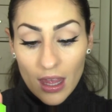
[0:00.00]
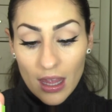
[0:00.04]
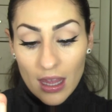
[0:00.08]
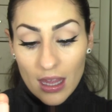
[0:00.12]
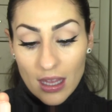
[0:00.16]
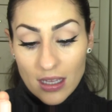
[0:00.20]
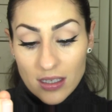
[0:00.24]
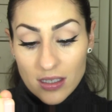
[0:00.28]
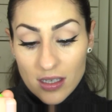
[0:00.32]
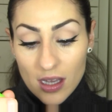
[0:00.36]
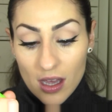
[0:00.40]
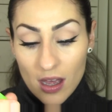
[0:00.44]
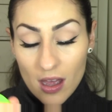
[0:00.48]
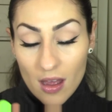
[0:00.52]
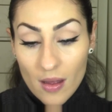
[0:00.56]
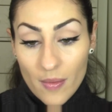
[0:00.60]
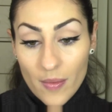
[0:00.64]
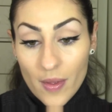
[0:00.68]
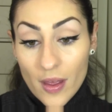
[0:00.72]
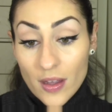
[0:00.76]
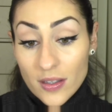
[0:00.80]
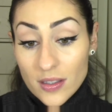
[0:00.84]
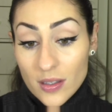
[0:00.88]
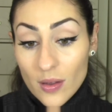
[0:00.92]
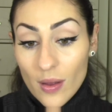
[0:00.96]
And
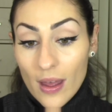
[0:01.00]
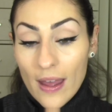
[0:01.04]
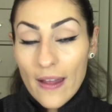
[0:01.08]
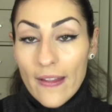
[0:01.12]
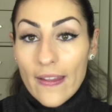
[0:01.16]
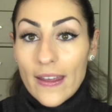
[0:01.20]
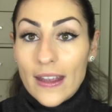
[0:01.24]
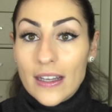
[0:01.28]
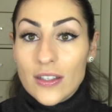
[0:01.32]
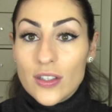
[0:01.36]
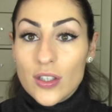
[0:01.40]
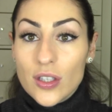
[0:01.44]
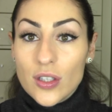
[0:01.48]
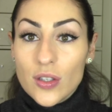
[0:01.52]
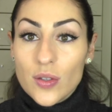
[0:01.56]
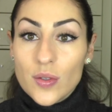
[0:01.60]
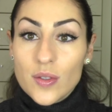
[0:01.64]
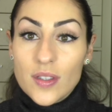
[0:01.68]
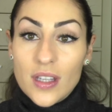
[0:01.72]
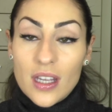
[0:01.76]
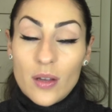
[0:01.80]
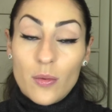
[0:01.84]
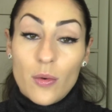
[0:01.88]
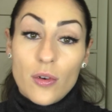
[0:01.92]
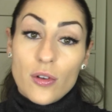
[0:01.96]
also I like to
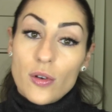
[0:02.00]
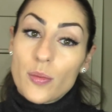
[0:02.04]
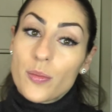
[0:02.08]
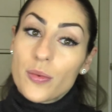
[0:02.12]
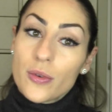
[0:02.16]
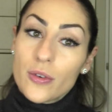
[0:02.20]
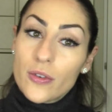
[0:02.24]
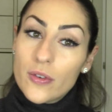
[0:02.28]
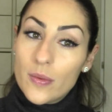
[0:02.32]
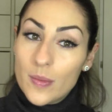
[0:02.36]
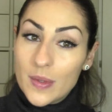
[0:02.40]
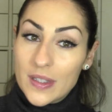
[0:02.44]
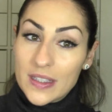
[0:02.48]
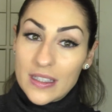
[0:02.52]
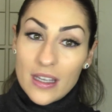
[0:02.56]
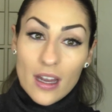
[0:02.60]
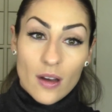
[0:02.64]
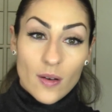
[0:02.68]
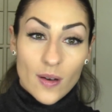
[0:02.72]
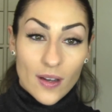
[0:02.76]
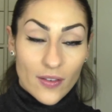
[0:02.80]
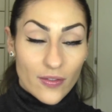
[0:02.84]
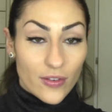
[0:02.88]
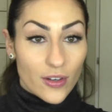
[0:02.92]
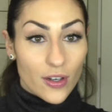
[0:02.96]
use a waterproof
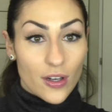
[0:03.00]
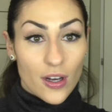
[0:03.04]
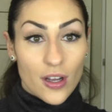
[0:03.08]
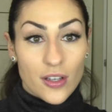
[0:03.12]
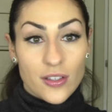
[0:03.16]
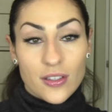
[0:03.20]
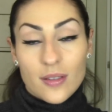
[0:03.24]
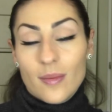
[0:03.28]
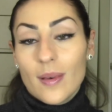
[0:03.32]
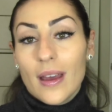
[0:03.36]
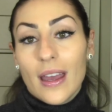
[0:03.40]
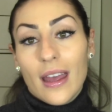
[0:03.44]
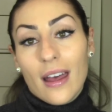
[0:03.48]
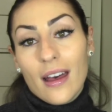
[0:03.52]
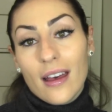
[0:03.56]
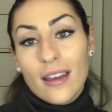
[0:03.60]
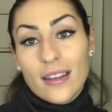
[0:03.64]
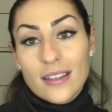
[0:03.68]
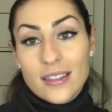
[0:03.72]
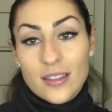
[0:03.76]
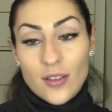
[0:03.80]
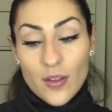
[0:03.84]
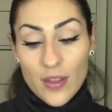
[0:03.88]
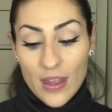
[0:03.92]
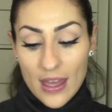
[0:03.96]
mascara for under my
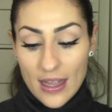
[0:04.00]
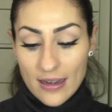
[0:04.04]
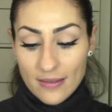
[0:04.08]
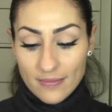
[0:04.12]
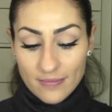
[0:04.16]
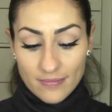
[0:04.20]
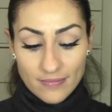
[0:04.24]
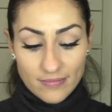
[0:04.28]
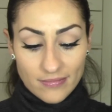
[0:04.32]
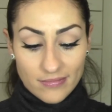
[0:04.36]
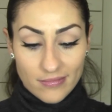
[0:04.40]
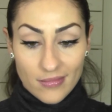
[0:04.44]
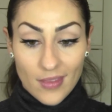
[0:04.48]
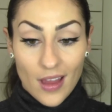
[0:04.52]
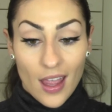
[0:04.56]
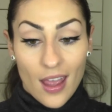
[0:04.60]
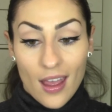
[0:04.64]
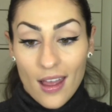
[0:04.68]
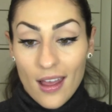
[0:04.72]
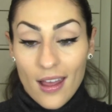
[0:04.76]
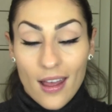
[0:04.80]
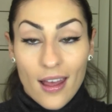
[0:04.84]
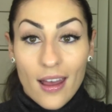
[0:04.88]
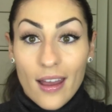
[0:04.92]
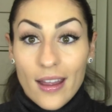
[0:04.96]
eyes so that
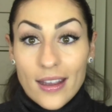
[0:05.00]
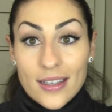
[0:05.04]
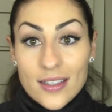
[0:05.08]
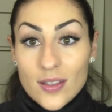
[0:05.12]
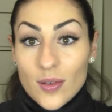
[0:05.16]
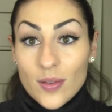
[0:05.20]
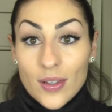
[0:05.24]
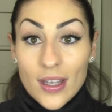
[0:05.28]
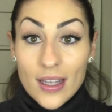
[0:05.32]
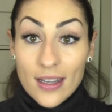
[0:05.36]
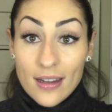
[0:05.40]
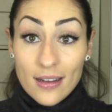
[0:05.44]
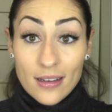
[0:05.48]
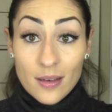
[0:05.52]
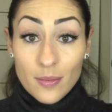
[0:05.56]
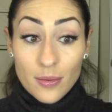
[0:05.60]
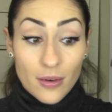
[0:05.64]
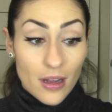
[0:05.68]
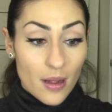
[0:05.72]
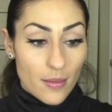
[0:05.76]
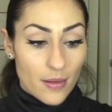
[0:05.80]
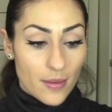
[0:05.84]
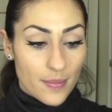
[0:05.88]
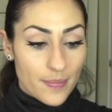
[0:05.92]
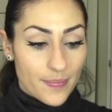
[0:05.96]
I don't get any
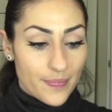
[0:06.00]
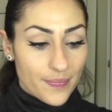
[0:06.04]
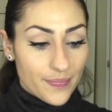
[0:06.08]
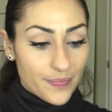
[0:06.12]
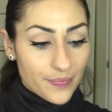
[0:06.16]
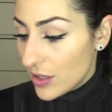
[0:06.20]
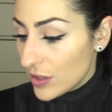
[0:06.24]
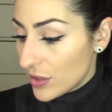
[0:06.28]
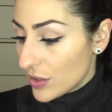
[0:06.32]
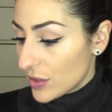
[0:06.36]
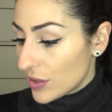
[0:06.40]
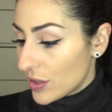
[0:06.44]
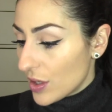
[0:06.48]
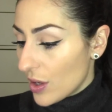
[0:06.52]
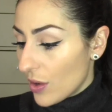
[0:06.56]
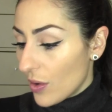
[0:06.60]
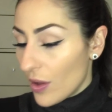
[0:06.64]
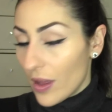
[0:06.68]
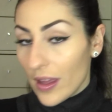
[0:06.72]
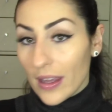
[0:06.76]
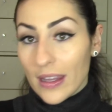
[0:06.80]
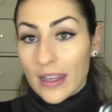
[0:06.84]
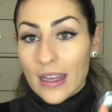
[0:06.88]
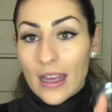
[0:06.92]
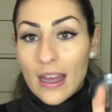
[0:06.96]
problem. So
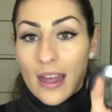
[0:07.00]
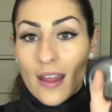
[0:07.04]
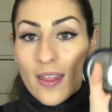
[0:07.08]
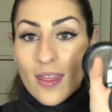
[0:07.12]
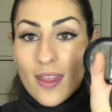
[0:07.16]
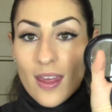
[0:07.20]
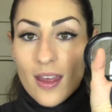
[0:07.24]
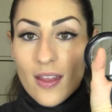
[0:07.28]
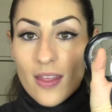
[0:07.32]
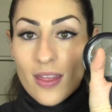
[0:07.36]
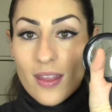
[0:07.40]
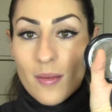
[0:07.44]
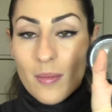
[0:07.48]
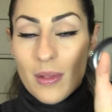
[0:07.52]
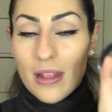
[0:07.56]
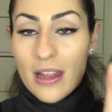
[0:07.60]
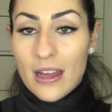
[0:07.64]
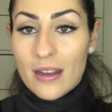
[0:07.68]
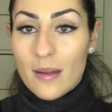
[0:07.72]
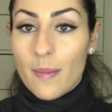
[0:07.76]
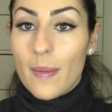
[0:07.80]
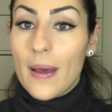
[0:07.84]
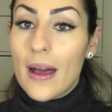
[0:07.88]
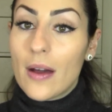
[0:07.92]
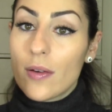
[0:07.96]
again, the
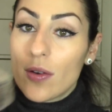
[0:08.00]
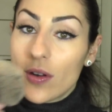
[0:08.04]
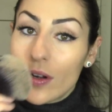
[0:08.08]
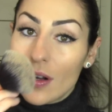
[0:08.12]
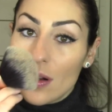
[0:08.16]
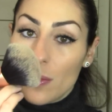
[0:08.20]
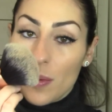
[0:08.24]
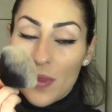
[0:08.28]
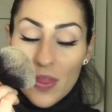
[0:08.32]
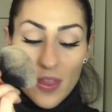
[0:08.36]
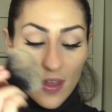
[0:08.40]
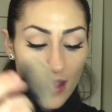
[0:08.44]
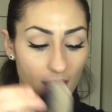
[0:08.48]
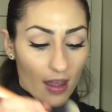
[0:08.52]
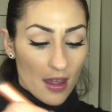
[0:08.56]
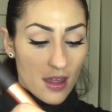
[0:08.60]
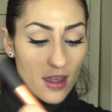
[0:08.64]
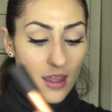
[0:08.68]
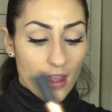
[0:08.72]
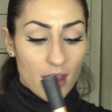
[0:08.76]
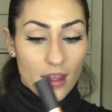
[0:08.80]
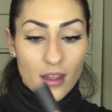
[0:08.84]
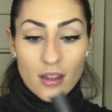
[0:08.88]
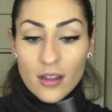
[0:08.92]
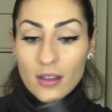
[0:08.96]
Milani powder with the
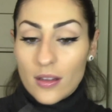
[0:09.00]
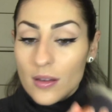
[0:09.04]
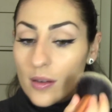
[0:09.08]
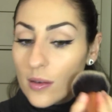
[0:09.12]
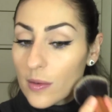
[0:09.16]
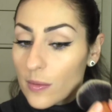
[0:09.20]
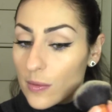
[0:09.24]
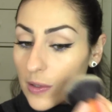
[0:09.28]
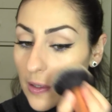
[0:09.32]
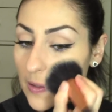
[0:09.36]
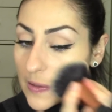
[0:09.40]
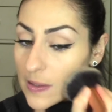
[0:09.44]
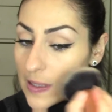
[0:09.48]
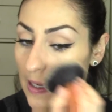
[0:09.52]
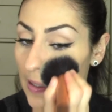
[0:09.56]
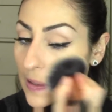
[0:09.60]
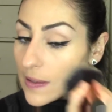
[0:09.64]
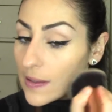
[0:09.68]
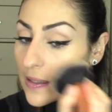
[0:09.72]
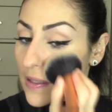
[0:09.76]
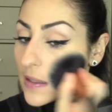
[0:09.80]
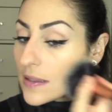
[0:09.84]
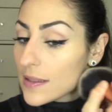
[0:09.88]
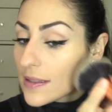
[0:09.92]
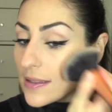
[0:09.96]
Real
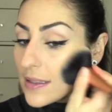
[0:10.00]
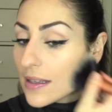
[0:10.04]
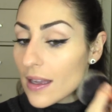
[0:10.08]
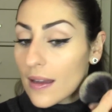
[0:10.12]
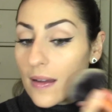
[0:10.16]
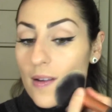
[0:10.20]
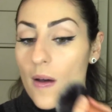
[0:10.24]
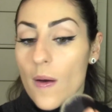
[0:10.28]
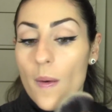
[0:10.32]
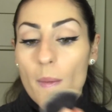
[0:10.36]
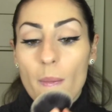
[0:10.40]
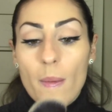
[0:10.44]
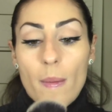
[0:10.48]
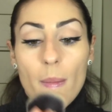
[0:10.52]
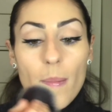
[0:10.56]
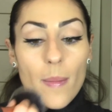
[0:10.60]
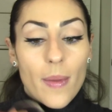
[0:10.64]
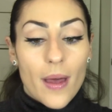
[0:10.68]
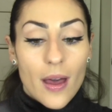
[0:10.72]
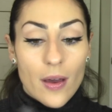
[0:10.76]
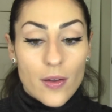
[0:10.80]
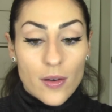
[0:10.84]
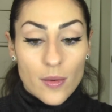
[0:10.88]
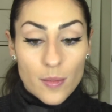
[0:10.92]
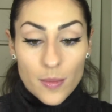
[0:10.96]
Techniques
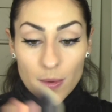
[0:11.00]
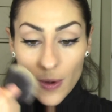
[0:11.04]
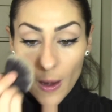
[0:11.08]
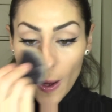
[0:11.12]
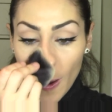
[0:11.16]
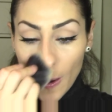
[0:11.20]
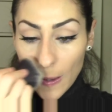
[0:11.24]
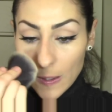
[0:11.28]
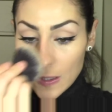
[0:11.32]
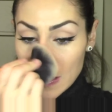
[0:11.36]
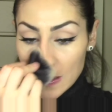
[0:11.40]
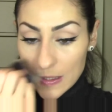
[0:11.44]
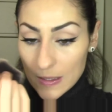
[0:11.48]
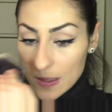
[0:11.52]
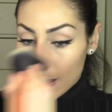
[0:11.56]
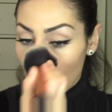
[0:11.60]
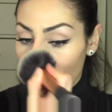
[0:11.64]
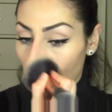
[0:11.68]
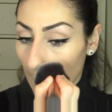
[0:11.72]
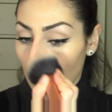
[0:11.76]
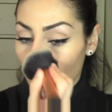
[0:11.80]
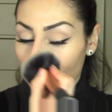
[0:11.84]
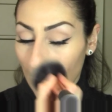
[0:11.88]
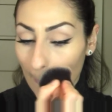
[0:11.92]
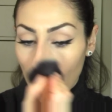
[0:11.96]
powder brush
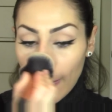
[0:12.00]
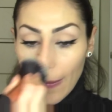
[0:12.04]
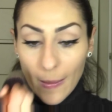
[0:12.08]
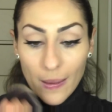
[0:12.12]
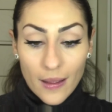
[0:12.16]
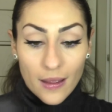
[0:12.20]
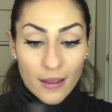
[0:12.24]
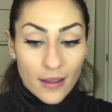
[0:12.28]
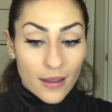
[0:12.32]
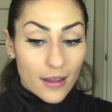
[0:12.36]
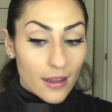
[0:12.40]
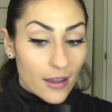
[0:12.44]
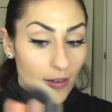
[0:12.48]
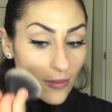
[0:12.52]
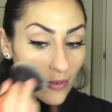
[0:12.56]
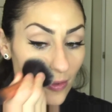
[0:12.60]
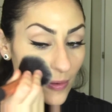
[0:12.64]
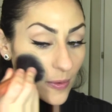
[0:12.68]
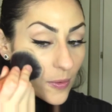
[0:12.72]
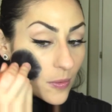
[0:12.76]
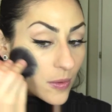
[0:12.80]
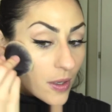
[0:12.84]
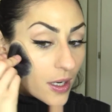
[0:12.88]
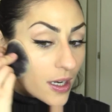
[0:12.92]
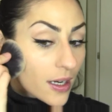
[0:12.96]

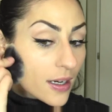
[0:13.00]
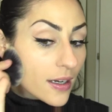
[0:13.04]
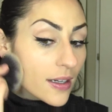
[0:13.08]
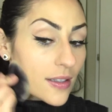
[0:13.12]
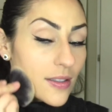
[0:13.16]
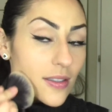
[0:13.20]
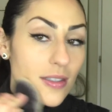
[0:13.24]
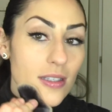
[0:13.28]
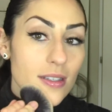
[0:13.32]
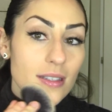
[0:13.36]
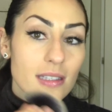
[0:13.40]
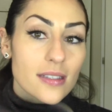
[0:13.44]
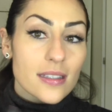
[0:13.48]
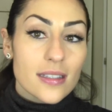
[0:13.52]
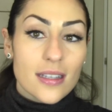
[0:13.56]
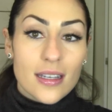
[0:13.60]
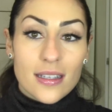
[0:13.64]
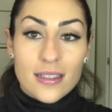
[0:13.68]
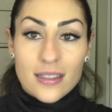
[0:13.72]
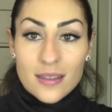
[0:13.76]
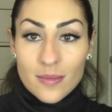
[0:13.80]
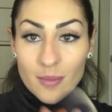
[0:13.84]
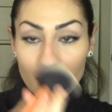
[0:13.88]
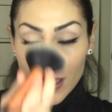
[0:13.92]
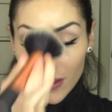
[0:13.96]
everywhere to
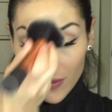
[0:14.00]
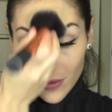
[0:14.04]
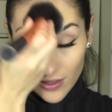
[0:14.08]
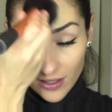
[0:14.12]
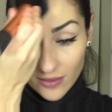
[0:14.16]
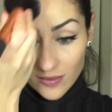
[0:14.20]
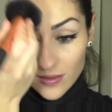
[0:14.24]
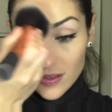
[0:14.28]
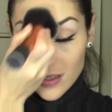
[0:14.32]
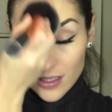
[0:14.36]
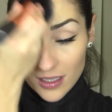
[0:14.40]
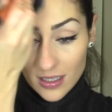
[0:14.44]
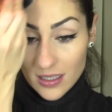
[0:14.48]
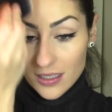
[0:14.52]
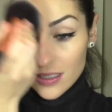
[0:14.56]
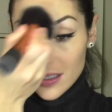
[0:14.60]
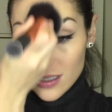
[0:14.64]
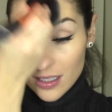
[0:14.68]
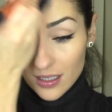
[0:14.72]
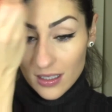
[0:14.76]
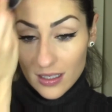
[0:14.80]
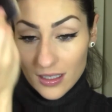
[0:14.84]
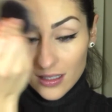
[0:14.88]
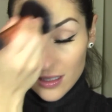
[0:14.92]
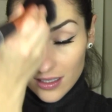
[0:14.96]
set my
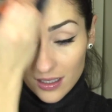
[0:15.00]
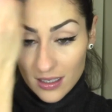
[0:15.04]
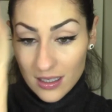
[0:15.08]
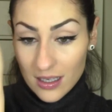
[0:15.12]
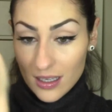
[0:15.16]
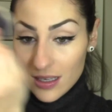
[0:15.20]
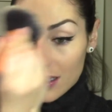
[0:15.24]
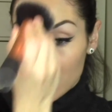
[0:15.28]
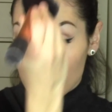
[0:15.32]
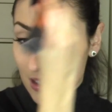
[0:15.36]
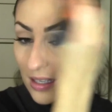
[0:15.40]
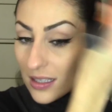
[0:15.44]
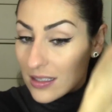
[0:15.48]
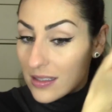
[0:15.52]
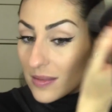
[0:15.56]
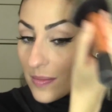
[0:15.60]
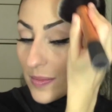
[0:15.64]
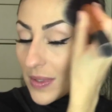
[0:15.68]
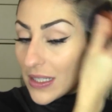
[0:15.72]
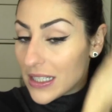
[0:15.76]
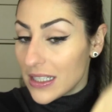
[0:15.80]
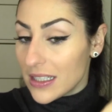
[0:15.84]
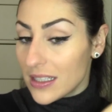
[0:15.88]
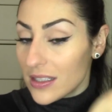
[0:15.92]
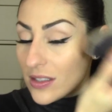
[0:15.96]
foundation and not to
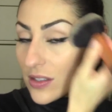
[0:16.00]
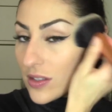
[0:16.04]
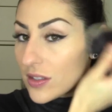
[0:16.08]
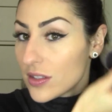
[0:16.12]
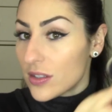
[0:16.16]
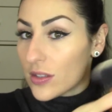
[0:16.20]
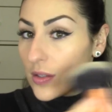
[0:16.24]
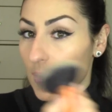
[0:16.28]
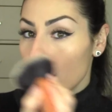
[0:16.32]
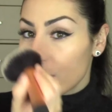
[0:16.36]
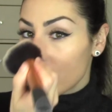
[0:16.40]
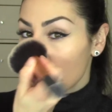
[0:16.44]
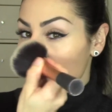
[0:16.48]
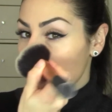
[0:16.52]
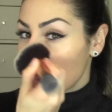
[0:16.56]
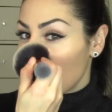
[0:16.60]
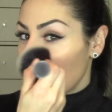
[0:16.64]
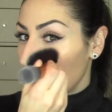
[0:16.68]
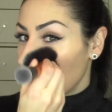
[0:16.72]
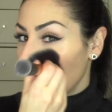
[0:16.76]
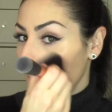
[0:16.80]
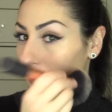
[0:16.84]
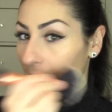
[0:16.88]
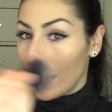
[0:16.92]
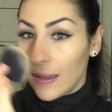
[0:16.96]
be too
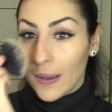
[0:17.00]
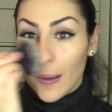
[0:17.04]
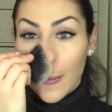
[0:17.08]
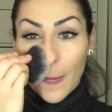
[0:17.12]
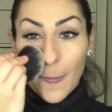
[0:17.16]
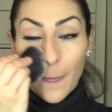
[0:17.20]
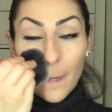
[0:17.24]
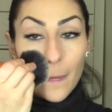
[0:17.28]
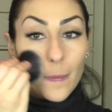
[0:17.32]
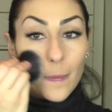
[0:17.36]
shiny.